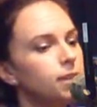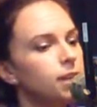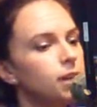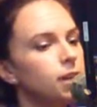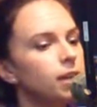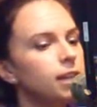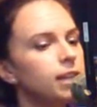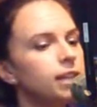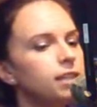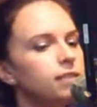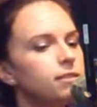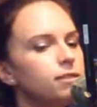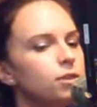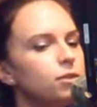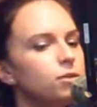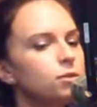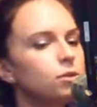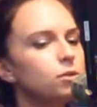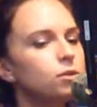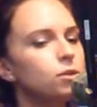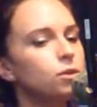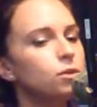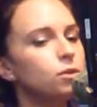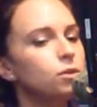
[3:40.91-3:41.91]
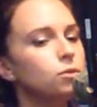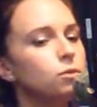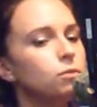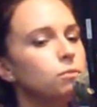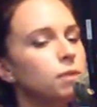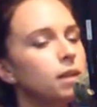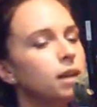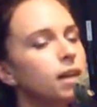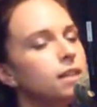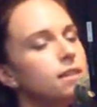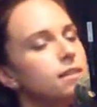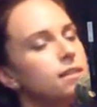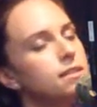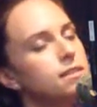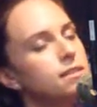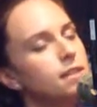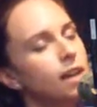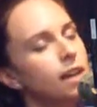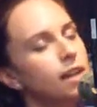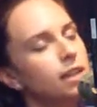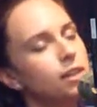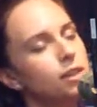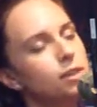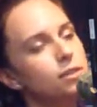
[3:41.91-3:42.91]
There are individuals who, because it's
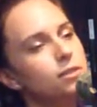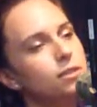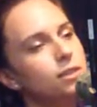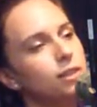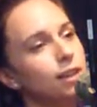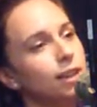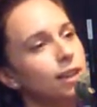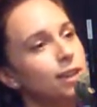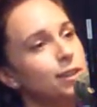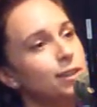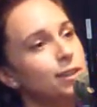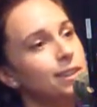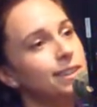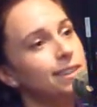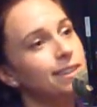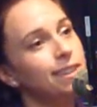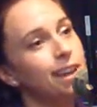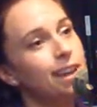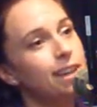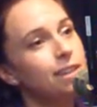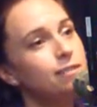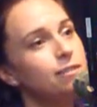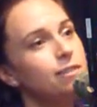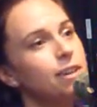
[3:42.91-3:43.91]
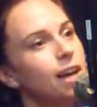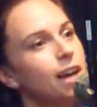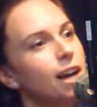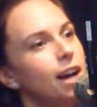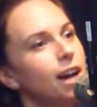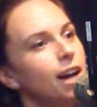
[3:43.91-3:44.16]
diagnosed later in life,